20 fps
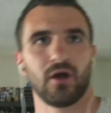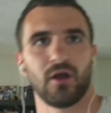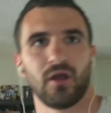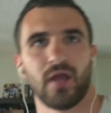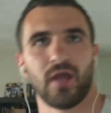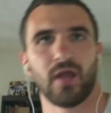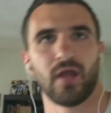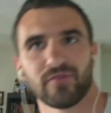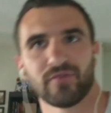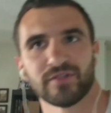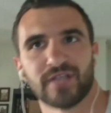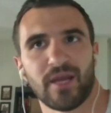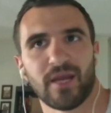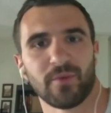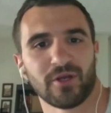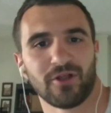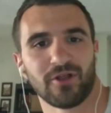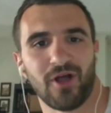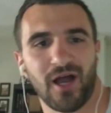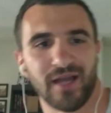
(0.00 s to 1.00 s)
every time
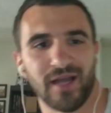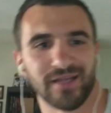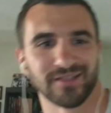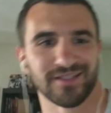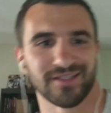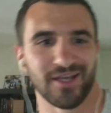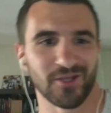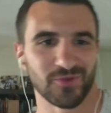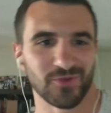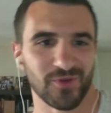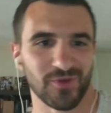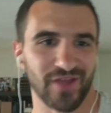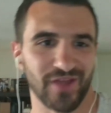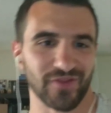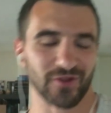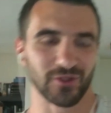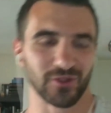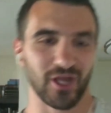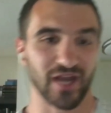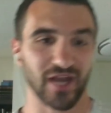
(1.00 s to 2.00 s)
a client tells me that
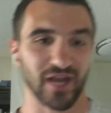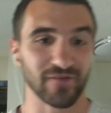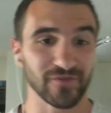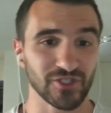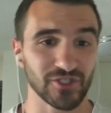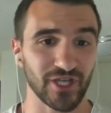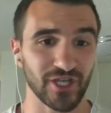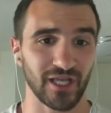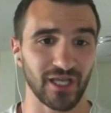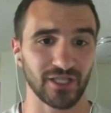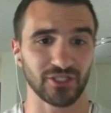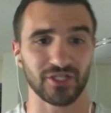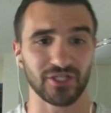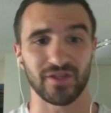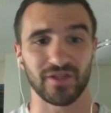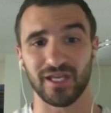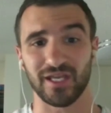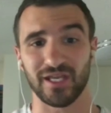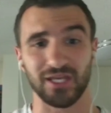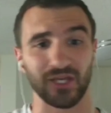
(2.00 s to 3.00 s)
their life has changed and
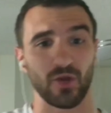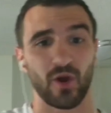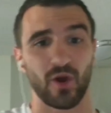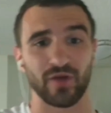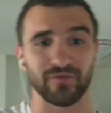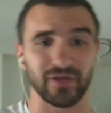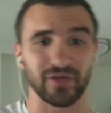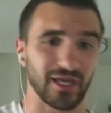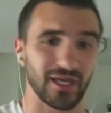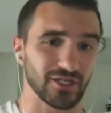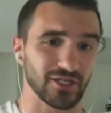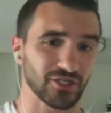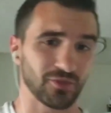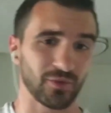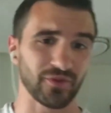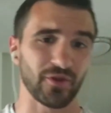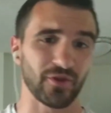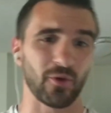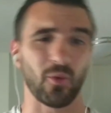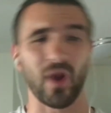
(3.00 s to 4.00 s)
they can go on vacation
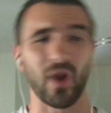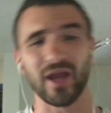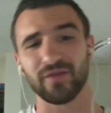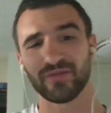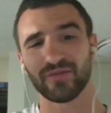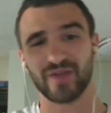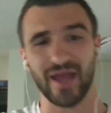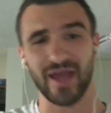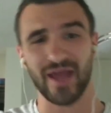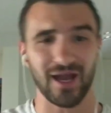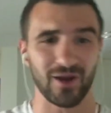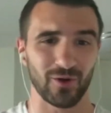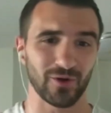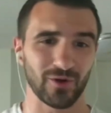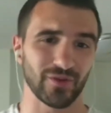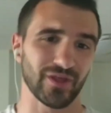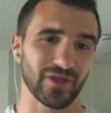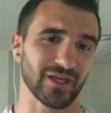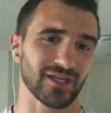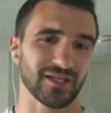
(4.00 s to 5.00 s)
with their wife now,
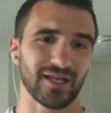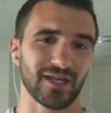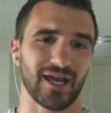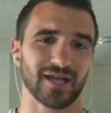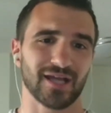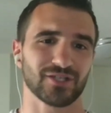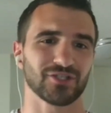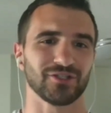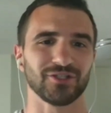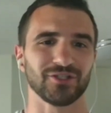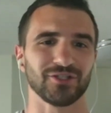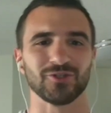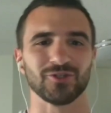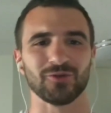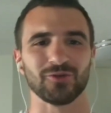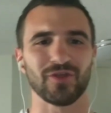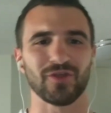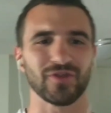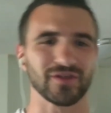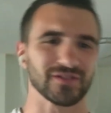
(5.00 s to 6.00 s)
or they can actually
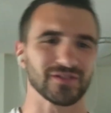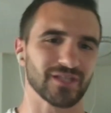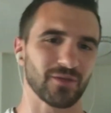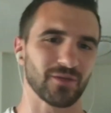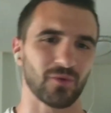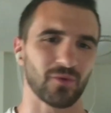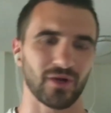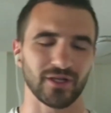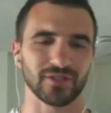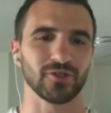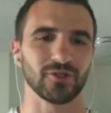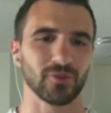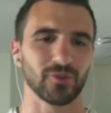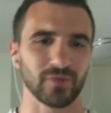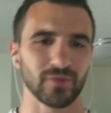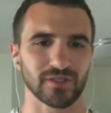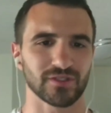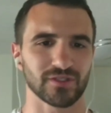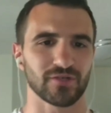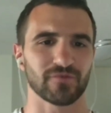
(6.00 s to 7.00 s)
do the things they want to do
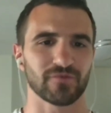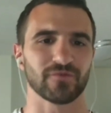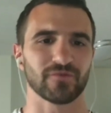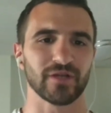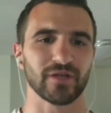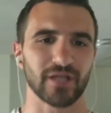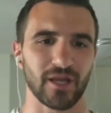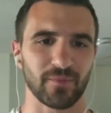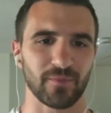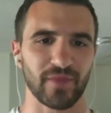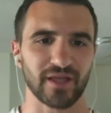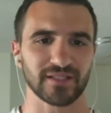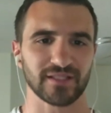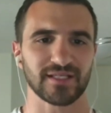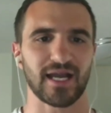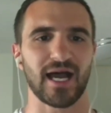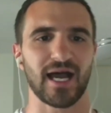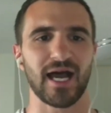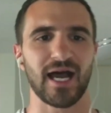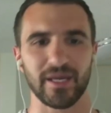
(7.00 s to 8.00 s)
because they're freeing up that
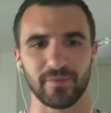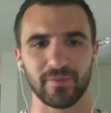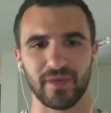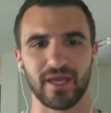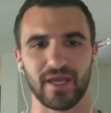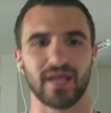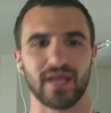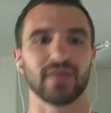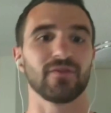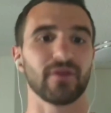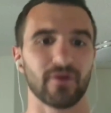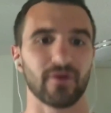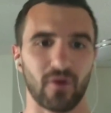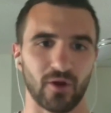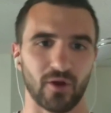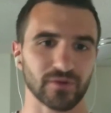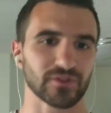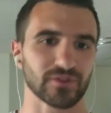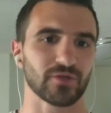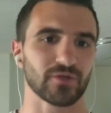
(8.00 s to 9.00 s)
time and they're
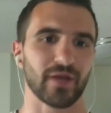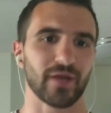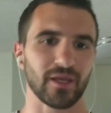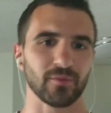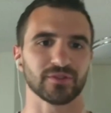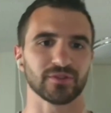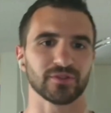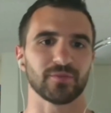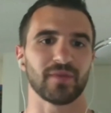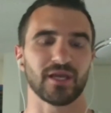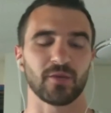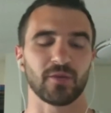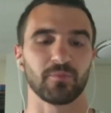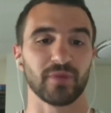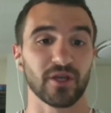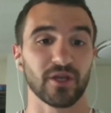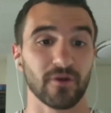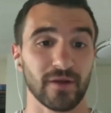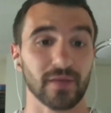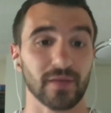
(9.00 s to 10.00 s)
also able to make a
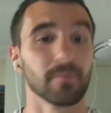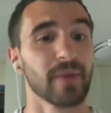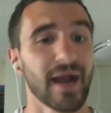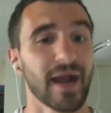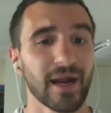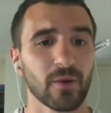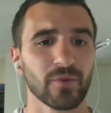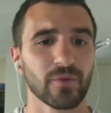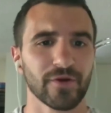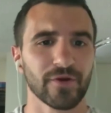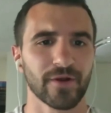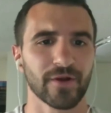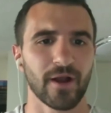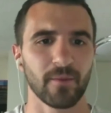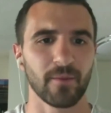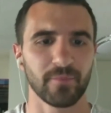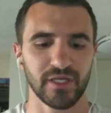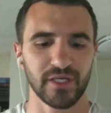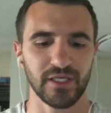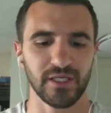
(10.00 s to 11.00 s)
bigger impact with their
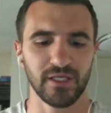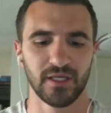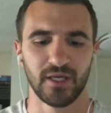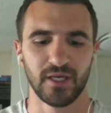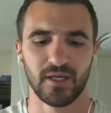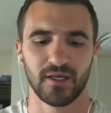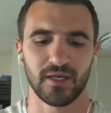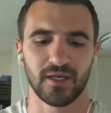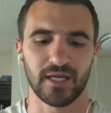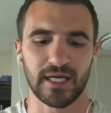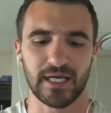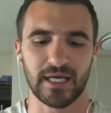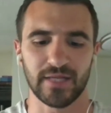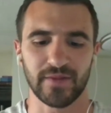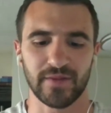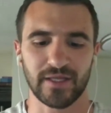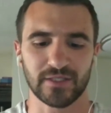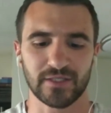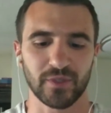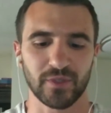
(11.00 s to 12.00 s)
company,
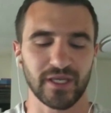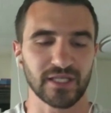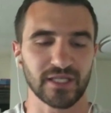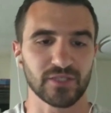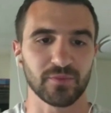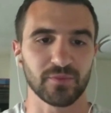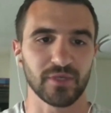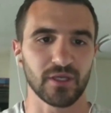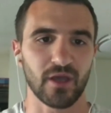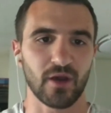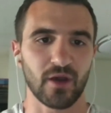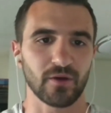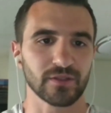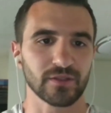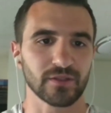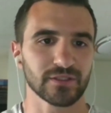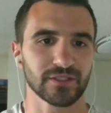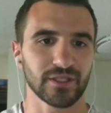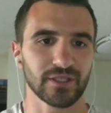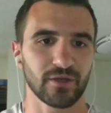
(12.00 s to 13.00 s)
that's what gets me going.
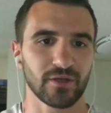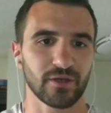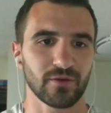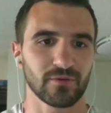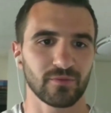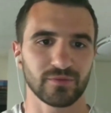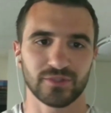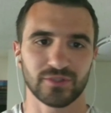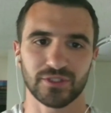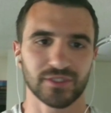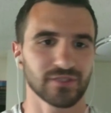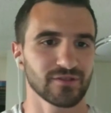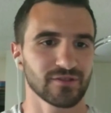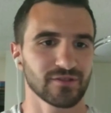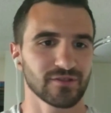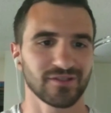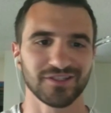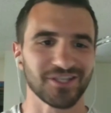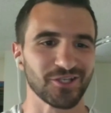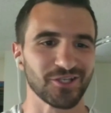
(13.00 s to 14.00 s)
So just
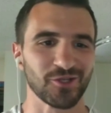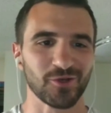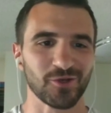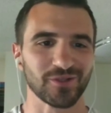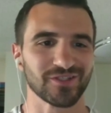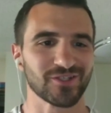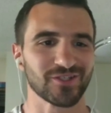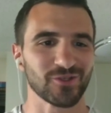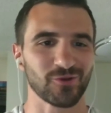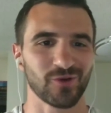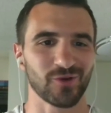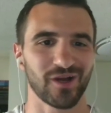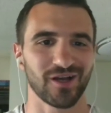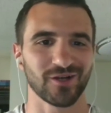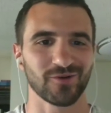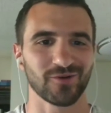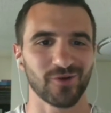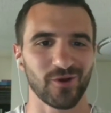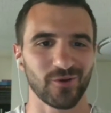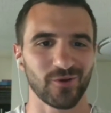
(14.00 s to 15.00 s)
continuing to
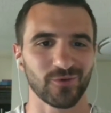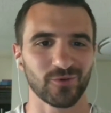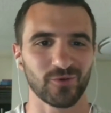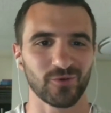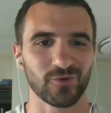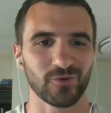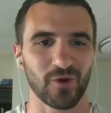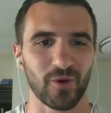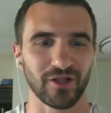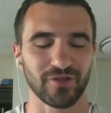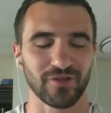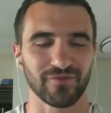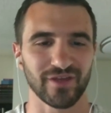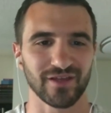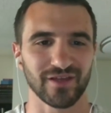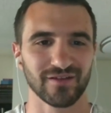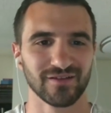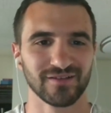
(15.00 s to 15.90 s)
grow Elevate.